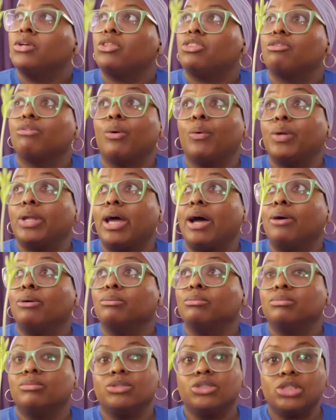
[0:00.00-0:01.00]
throw it out.
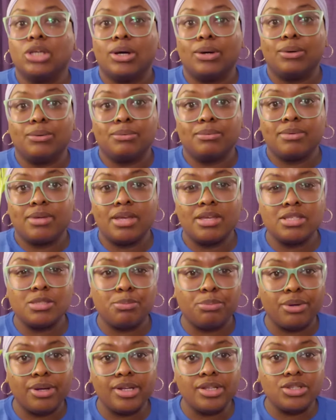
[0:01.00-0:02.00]
So it's
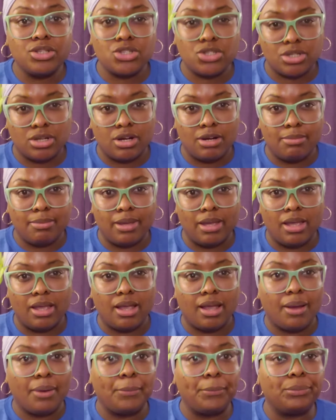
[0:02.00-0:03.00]
pretty
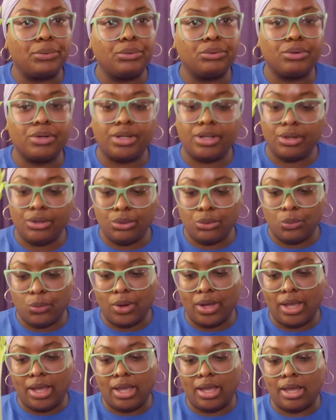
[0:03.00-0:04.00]
disturbing, pretty
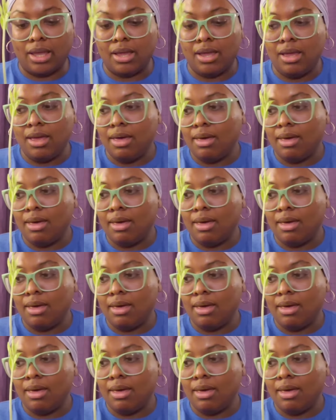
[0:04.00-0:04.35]
annoying,